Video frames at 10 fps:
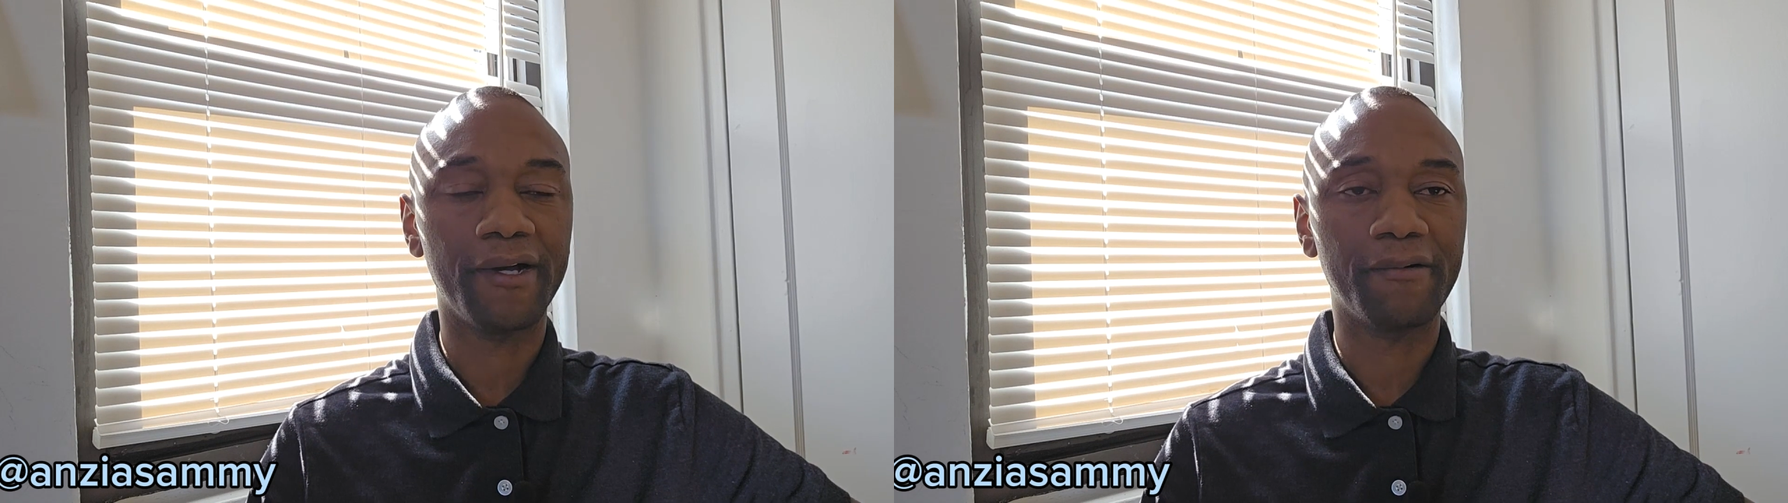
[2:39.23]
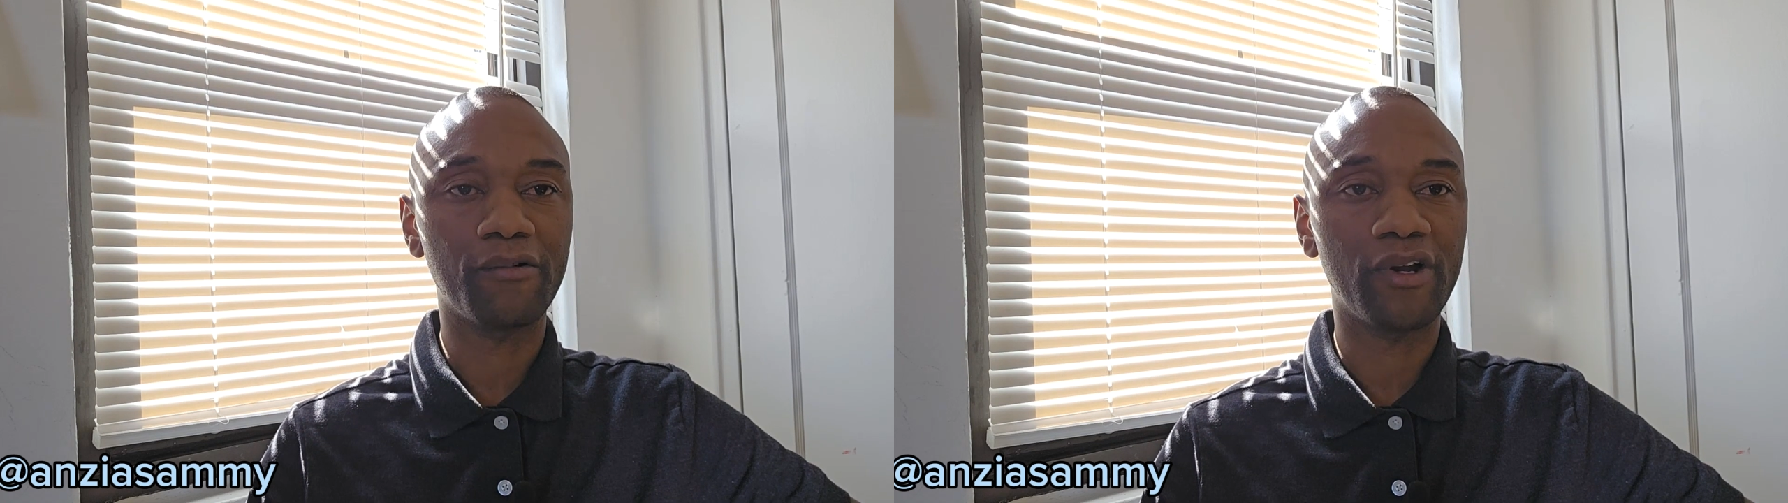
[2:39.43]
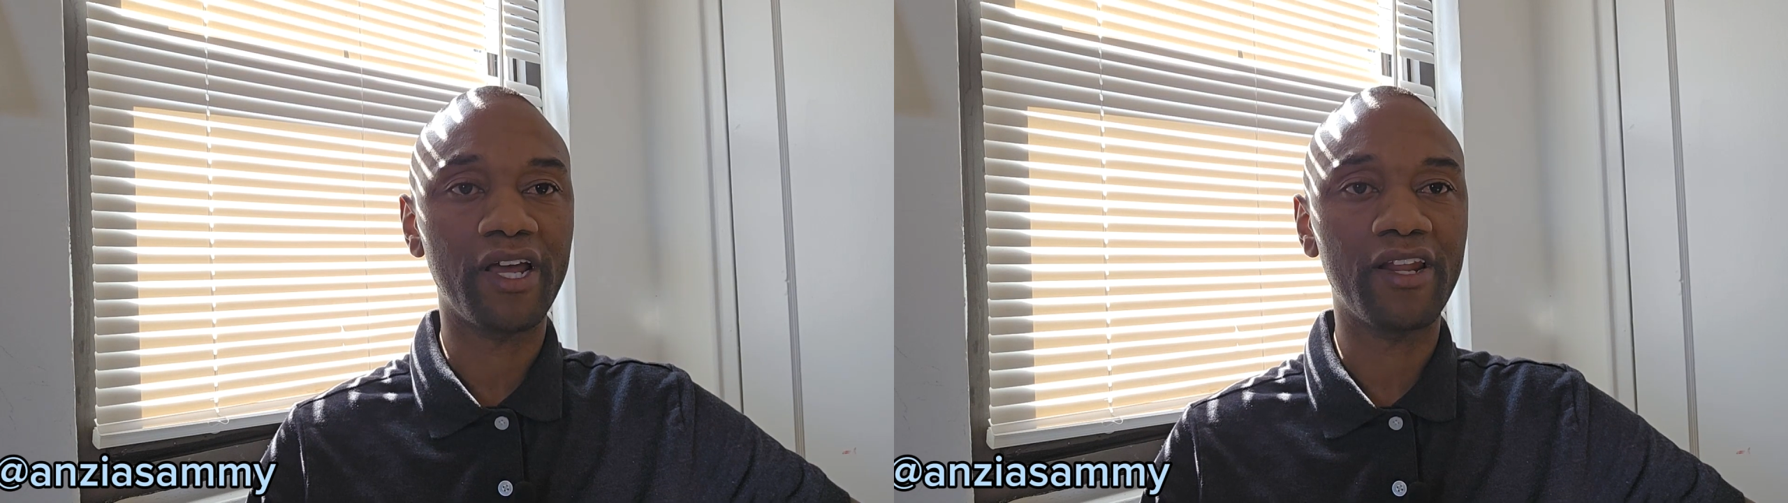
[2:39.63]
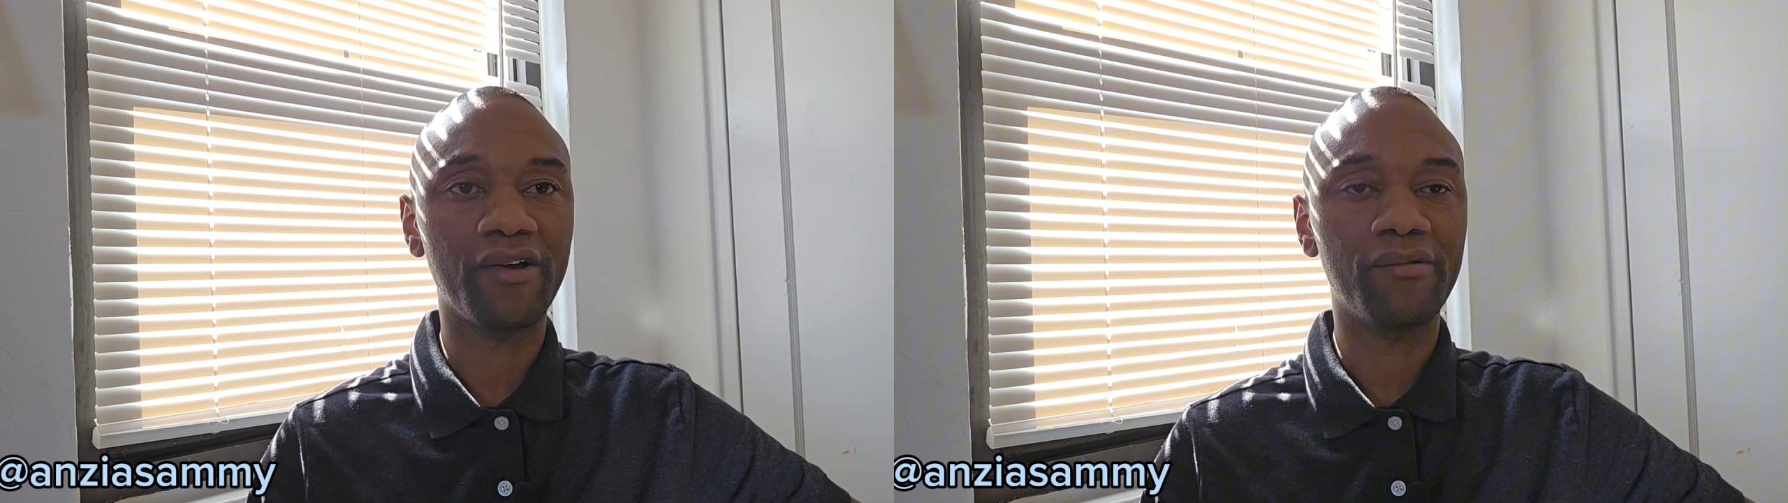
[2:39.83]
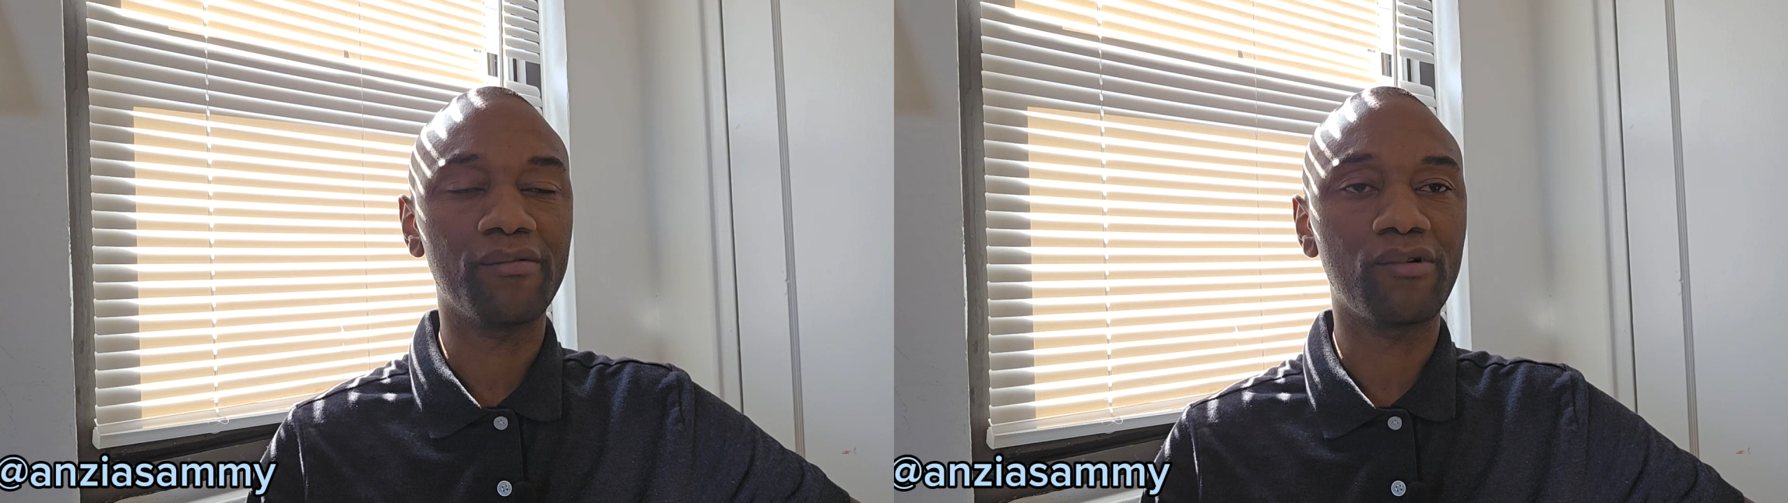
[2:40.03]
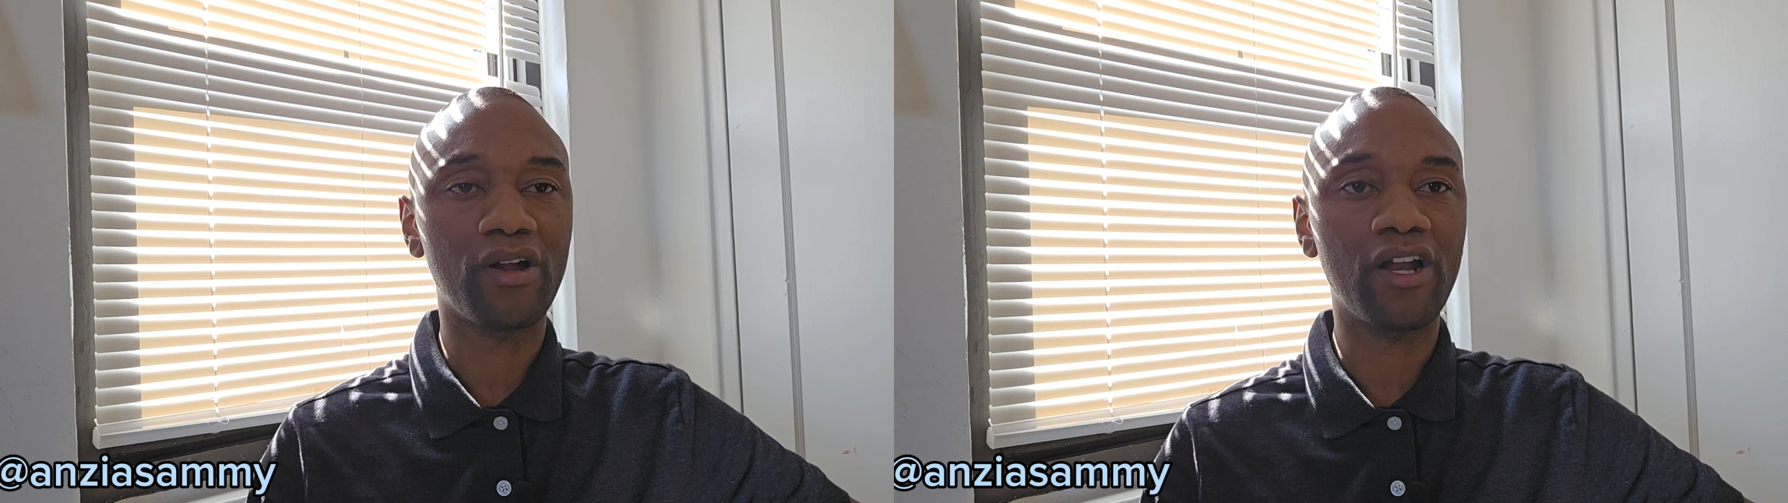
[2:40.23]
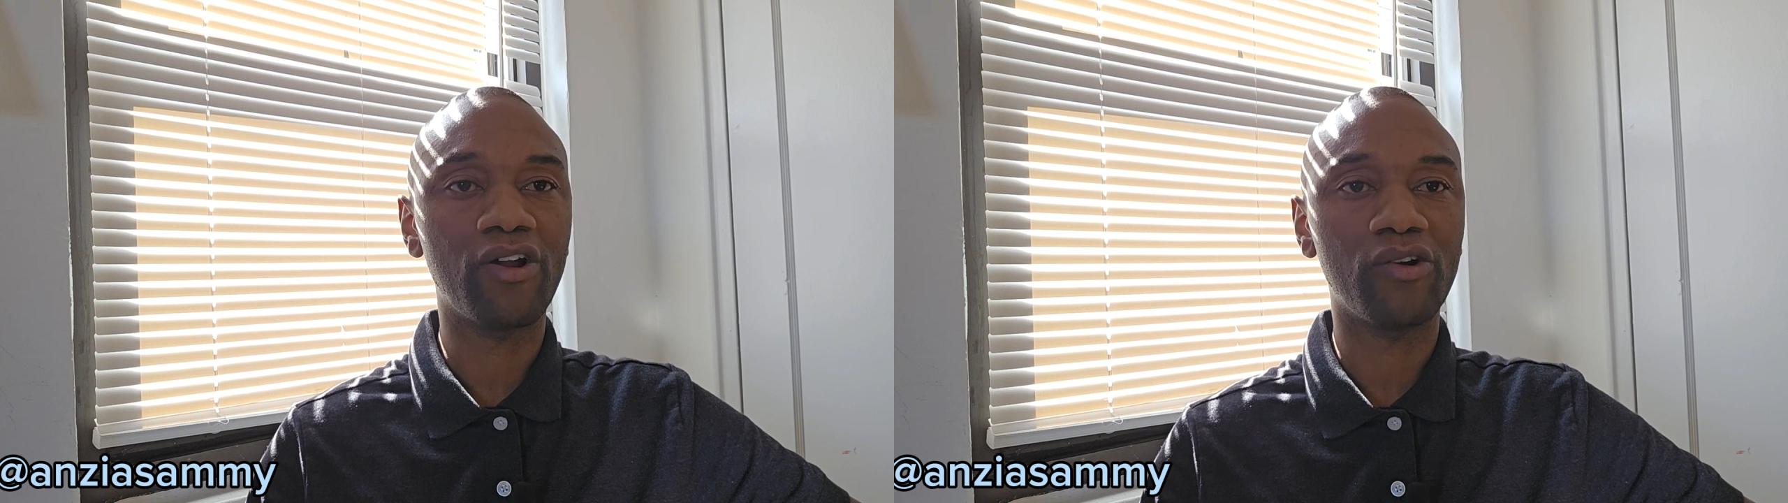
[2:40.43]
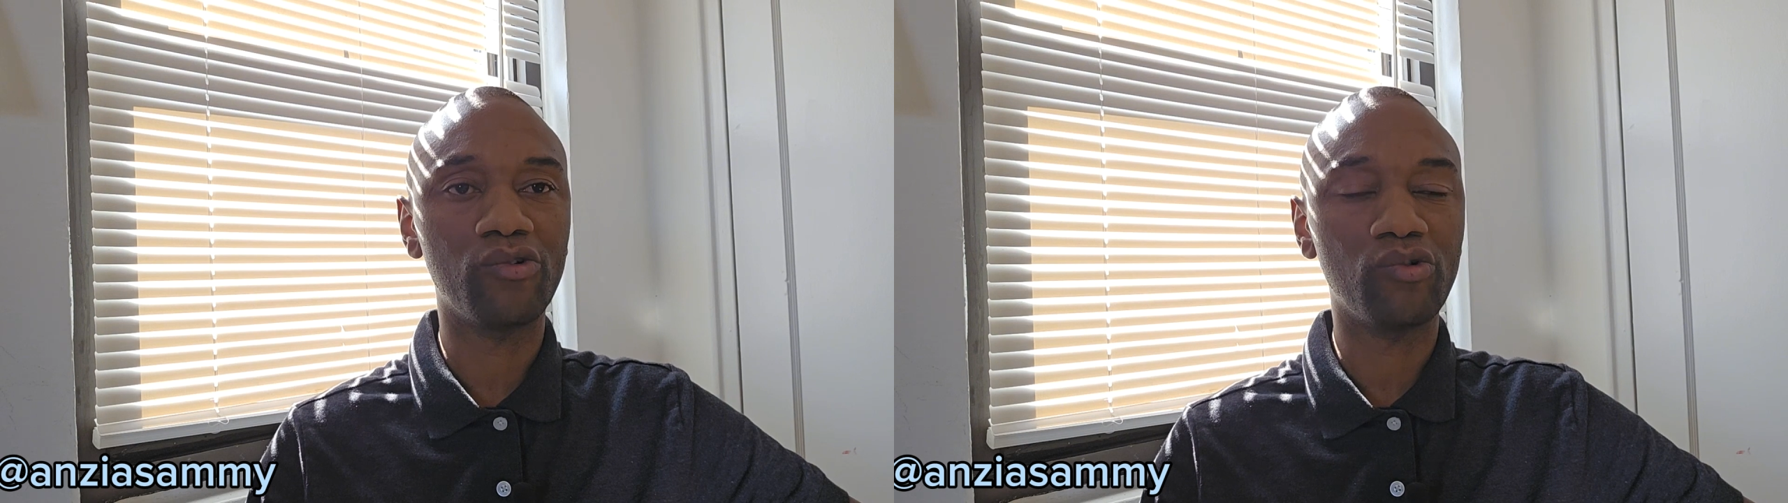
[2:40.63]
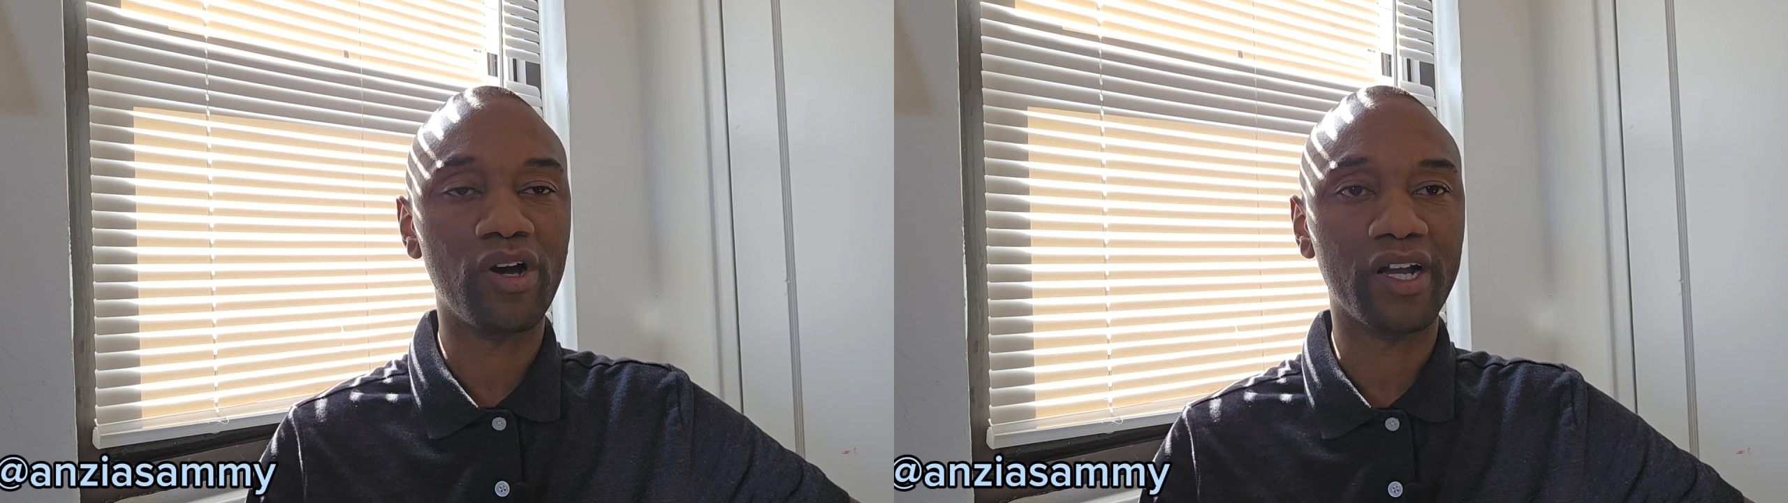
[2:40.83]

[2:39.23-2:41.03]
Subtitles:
Kuna wale wananunuanga